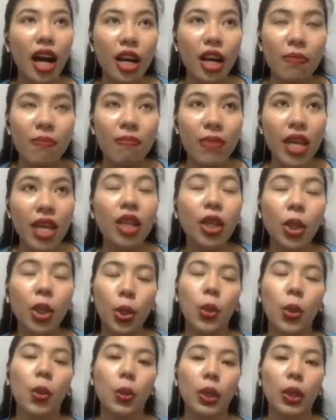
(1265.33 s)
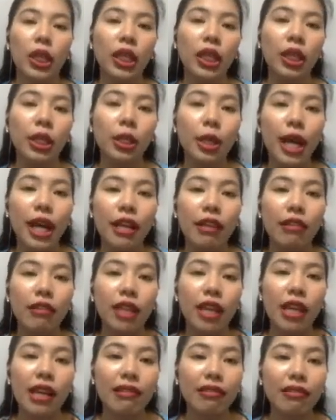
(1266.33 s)
main goal in
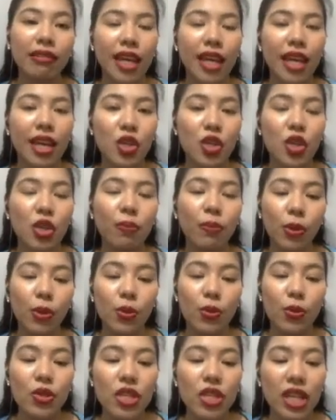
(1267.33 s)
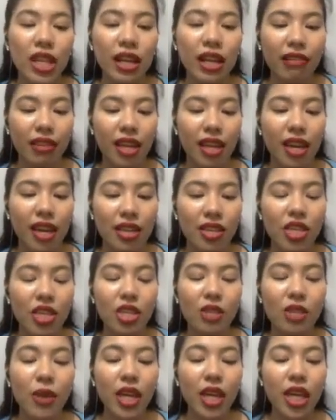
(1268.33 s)
writing a text or producing a text
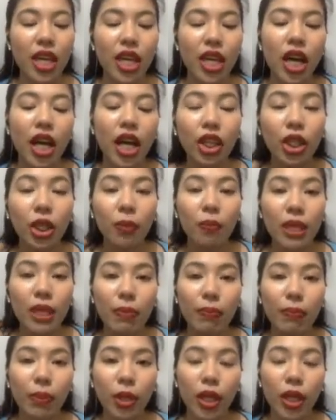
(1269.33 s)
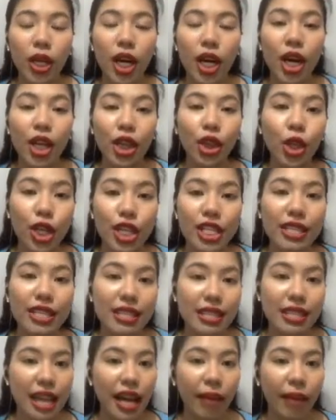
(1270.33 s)
is making other people
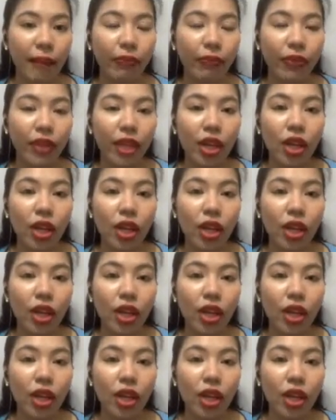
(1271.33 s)
understand